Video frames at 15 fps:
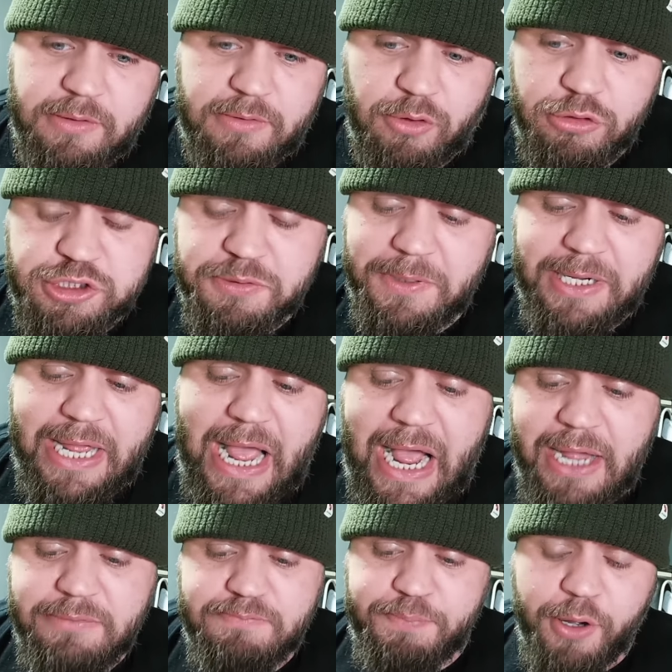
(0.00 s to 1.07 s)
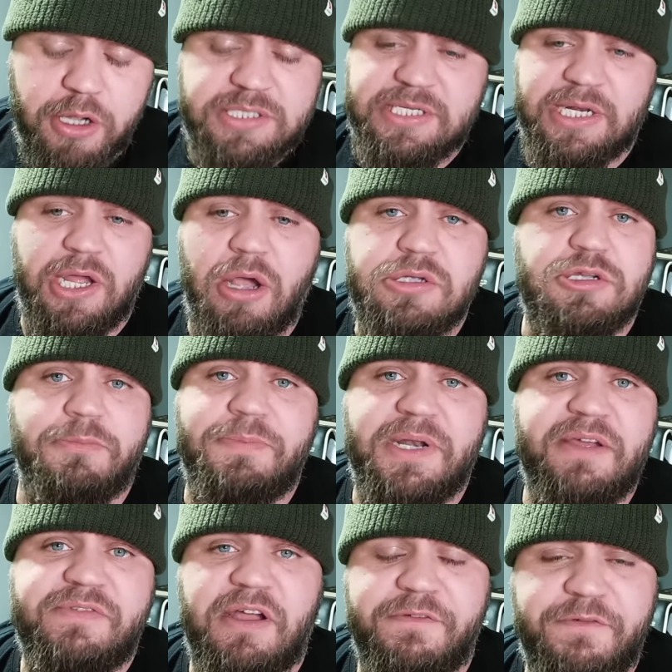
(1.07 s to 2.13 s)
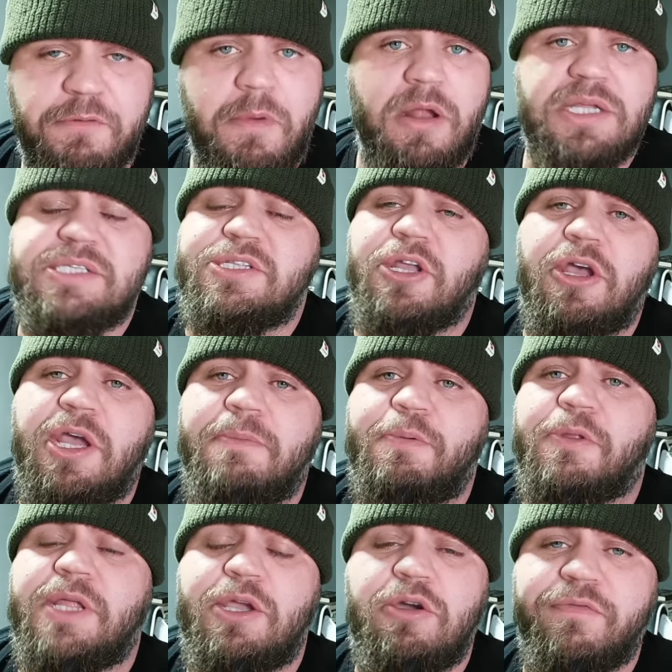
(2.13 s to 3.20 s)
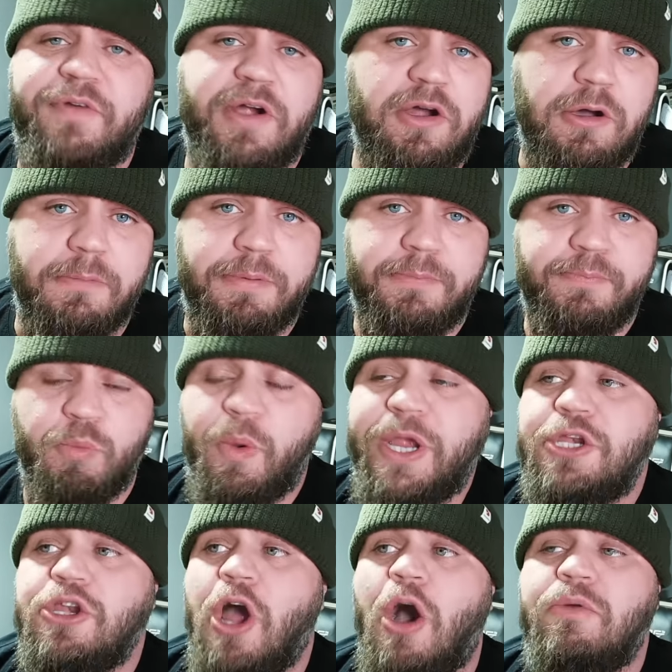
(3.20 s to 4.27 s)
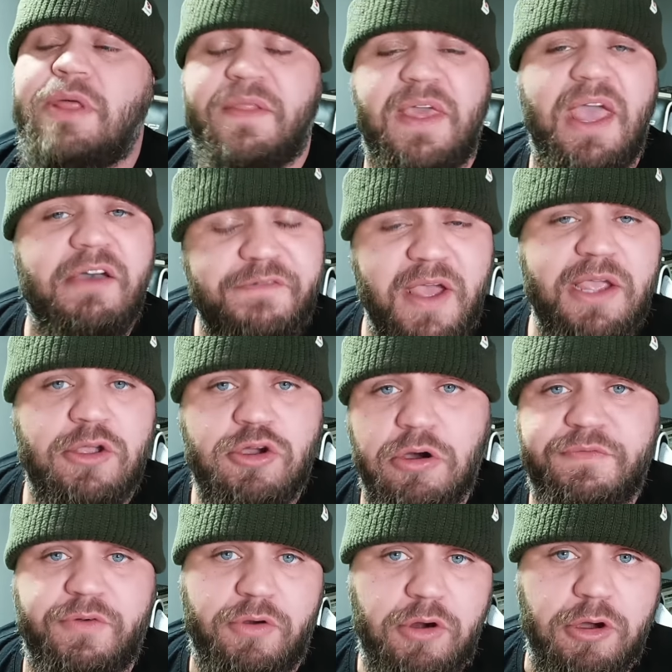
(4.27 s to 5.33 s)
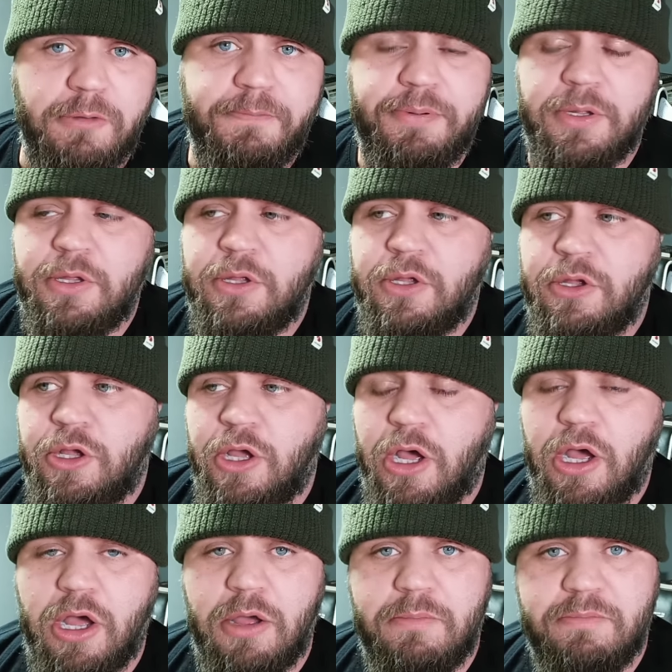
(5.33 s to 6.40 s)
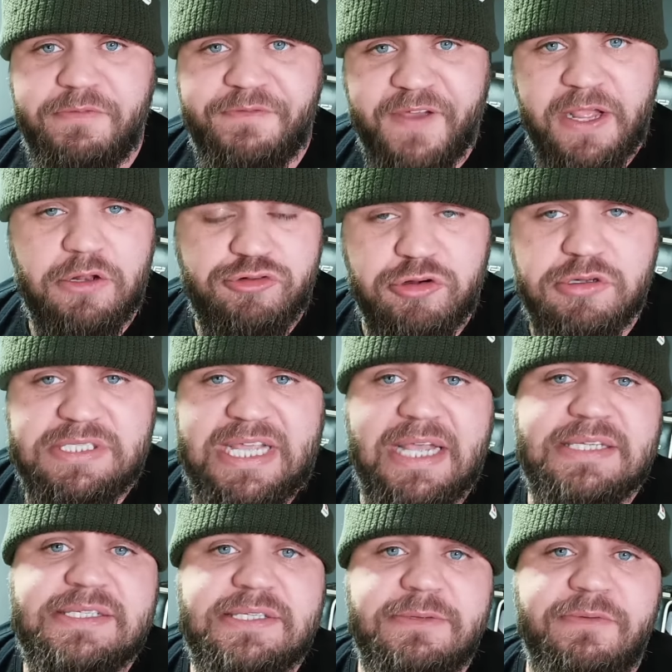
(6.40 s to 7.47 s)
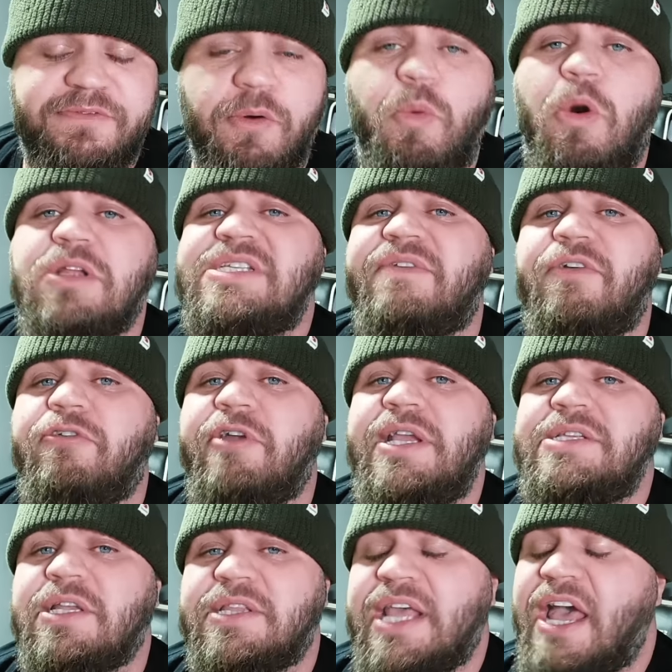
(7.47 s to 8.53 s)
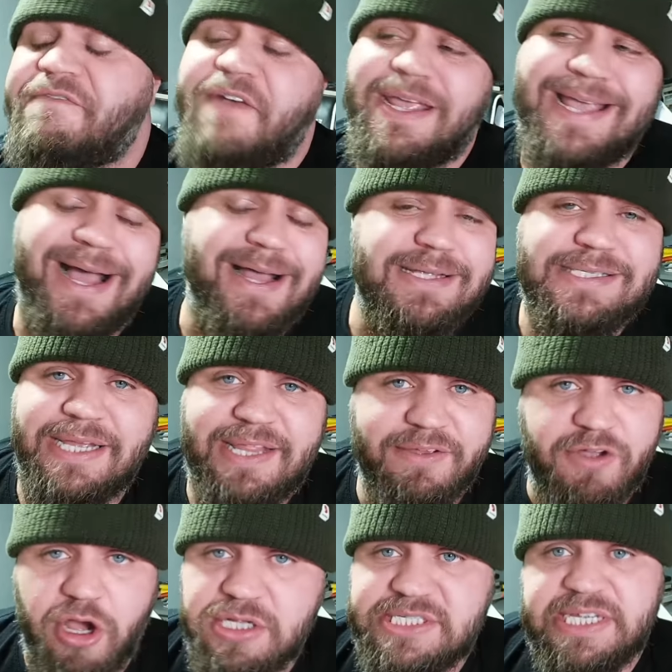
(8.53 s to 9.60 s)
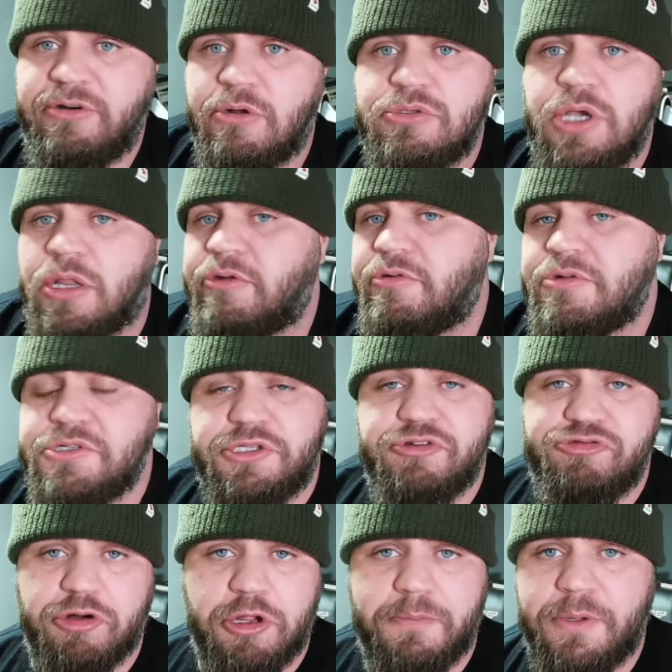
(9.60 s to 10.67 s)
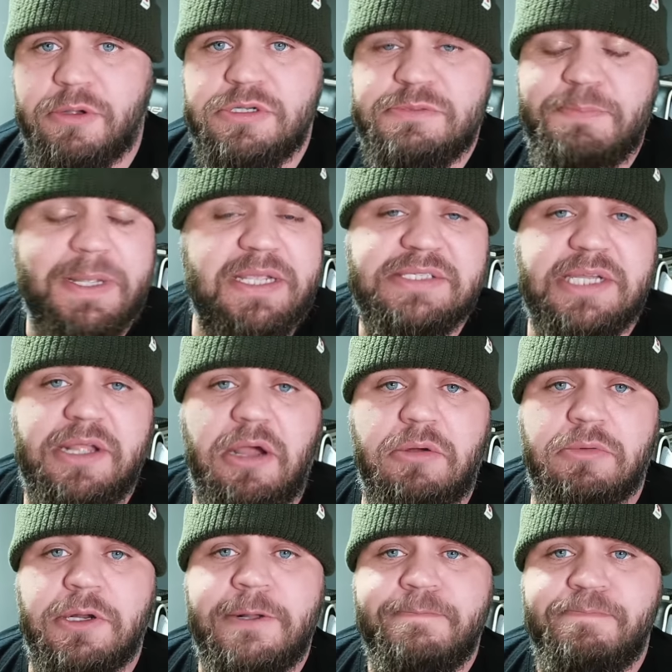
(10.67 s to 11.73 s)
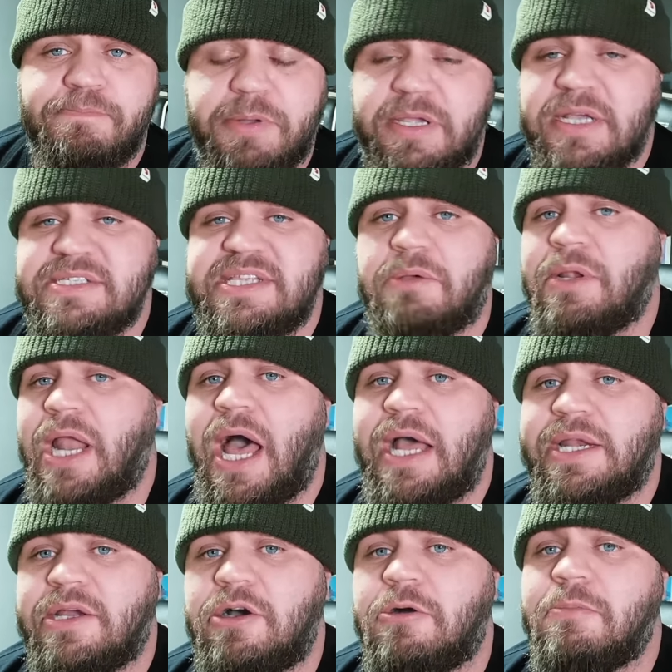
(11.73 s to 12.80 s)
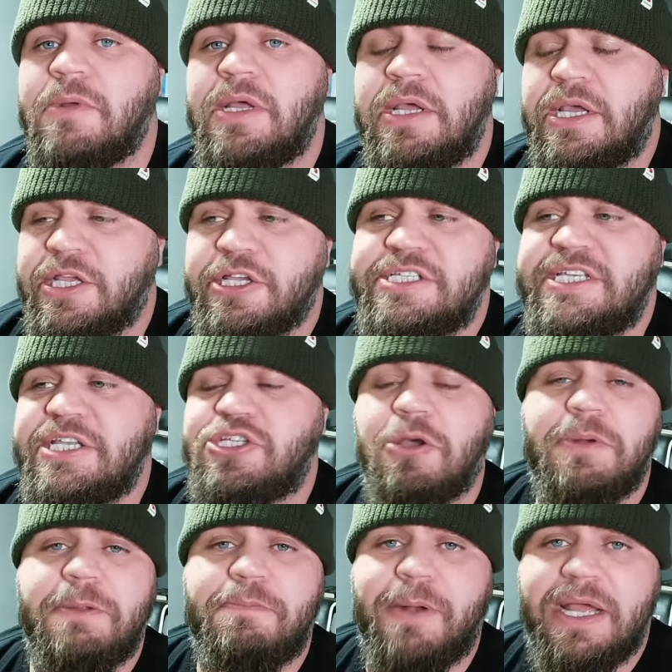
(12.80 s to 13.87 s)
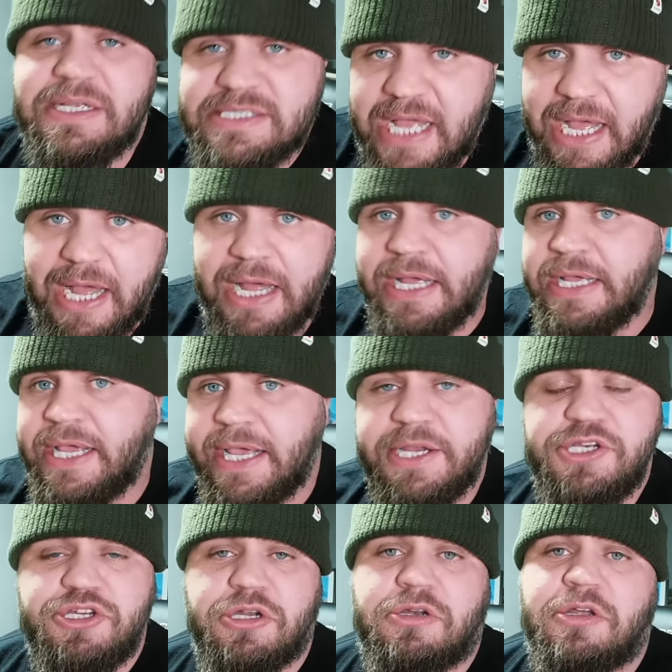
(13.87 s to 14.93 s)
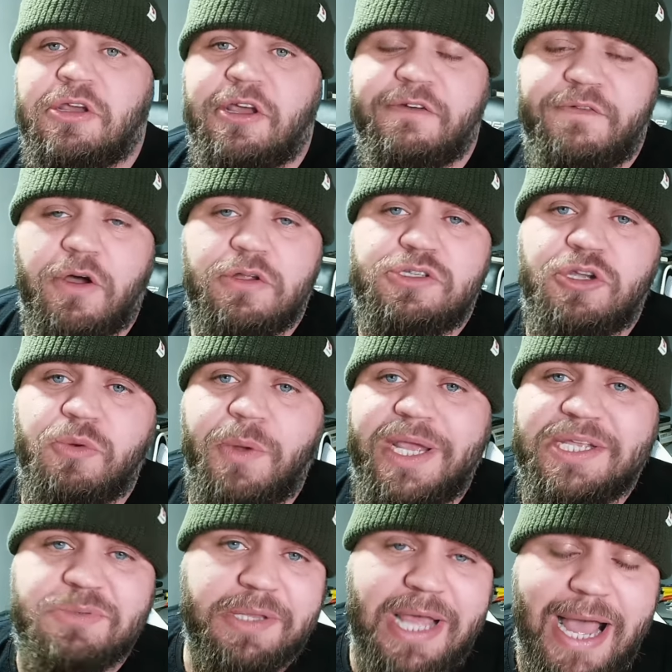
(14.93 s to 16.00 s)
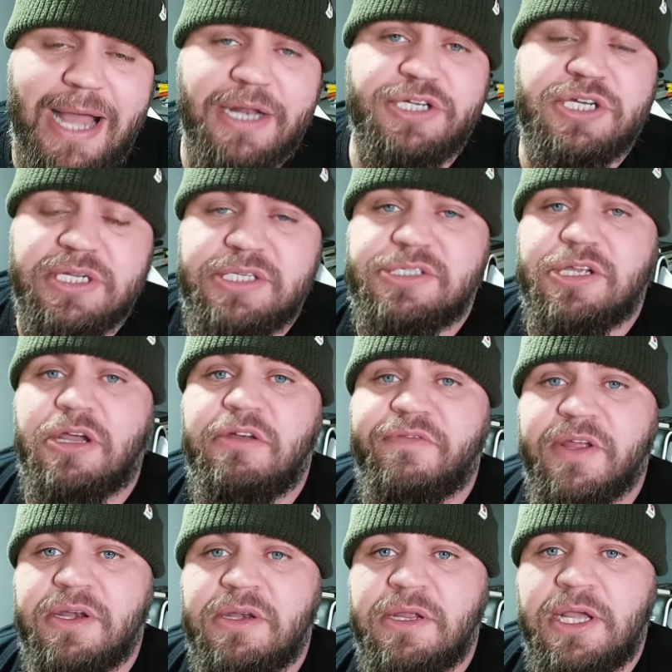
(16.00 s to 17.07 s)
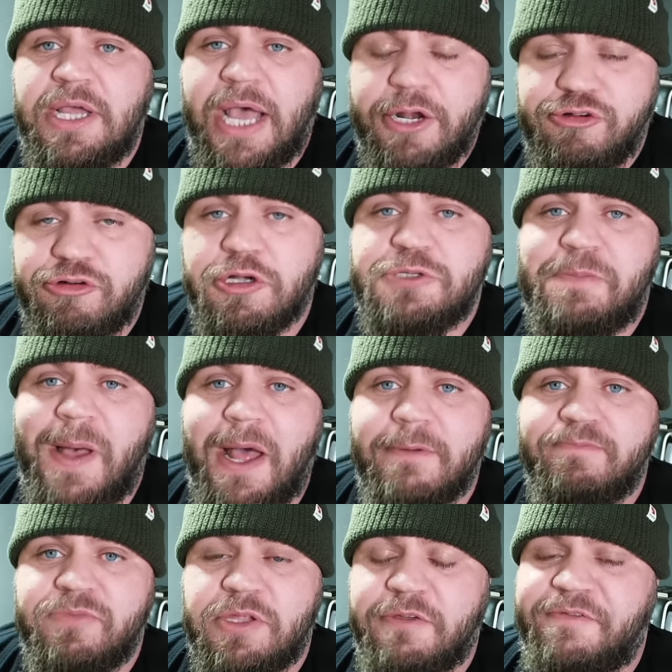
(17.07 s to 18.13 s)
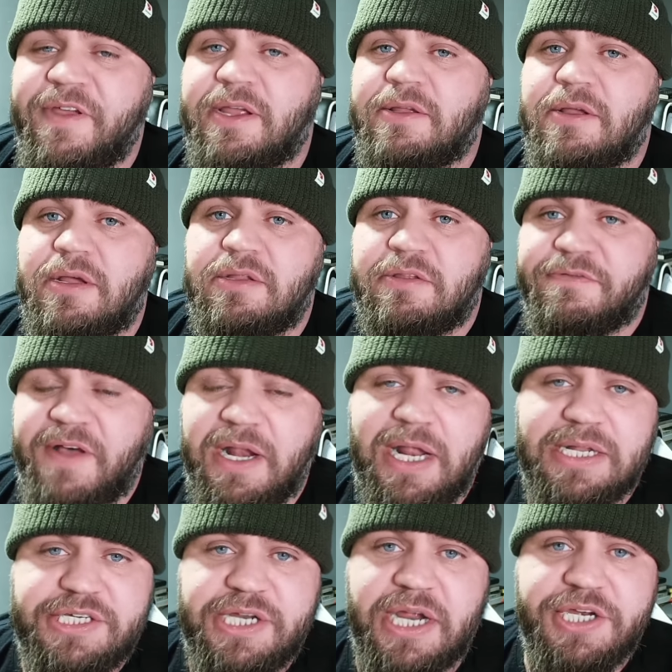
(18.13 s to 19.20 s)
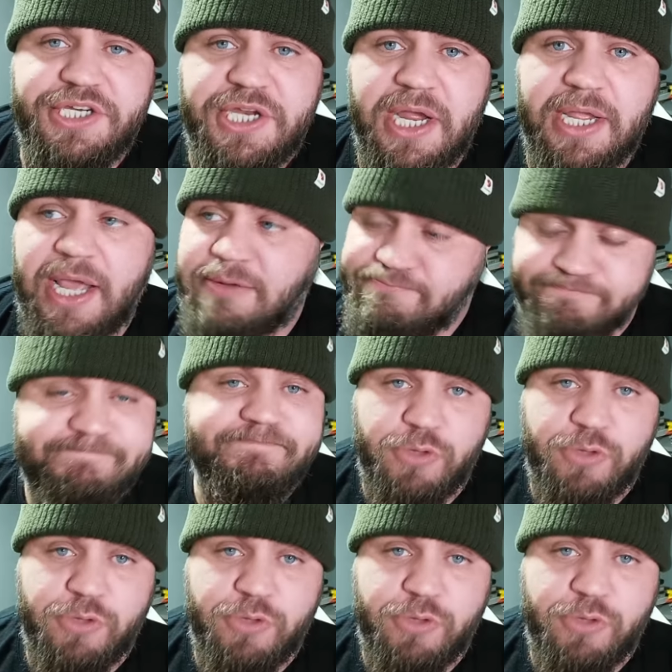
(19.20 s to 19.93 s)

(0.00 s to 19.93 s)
Ultimately, I personally also believe that football is dirty, but they cover it up. We know that the FA cover up um, failed drug tests for whatever reason. The FA can't say they've got a zero tolerance to drug abuse because they don't, because they will hide it up. You see so many players that are injured for two weeks when they're actually serving a drugs ban. You think the fat lad's chatting shit again.